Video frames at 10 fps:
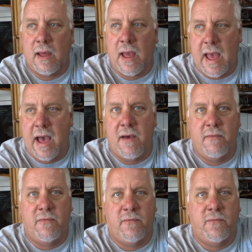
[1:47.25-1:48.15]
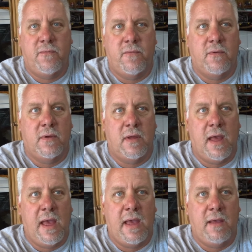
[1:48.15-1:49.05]
have
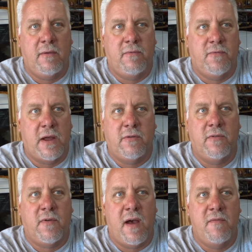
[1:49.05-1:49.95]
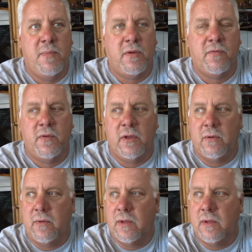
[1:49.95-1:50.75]
a Factory 5 built for you.